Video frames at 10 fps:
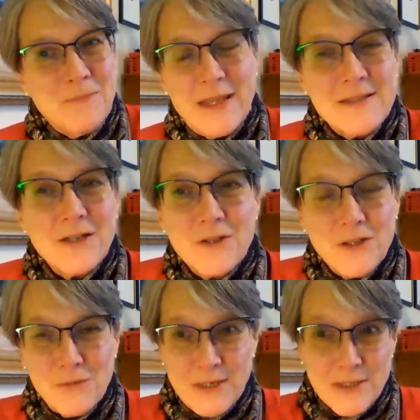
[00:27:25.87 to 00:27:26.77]
until
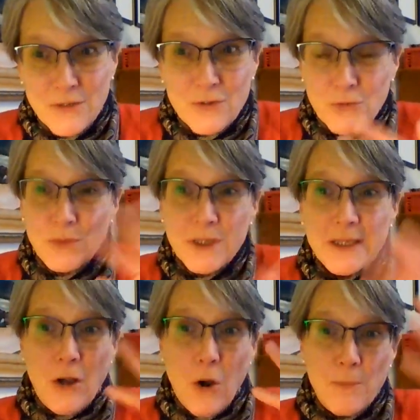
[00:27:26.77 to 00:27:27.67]
you
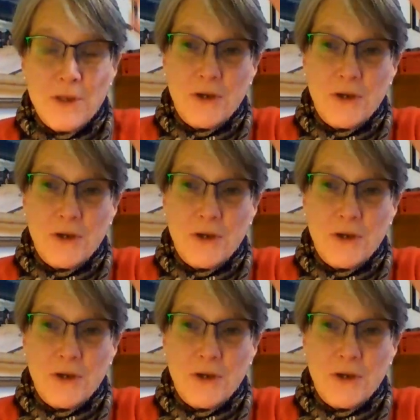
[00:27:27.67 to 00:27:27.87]
really open